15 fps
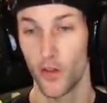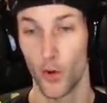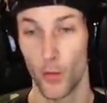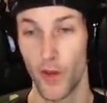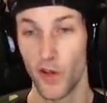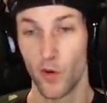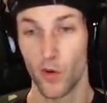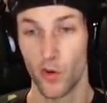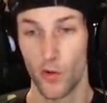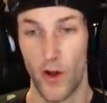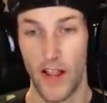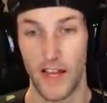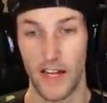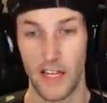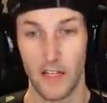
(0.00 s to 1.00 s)
the real
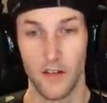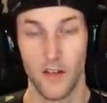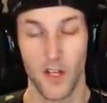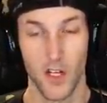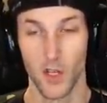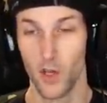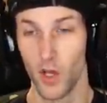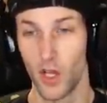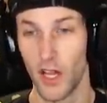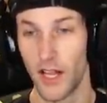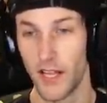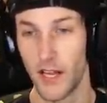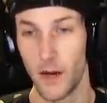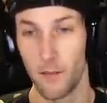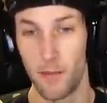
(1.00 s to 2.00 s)
granny. You look
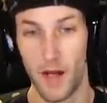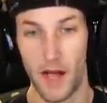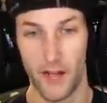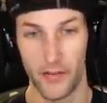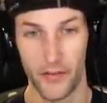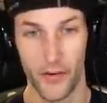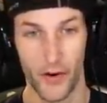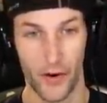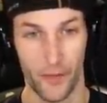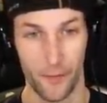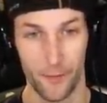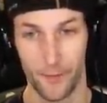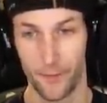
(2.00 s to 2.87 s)
like an imposter.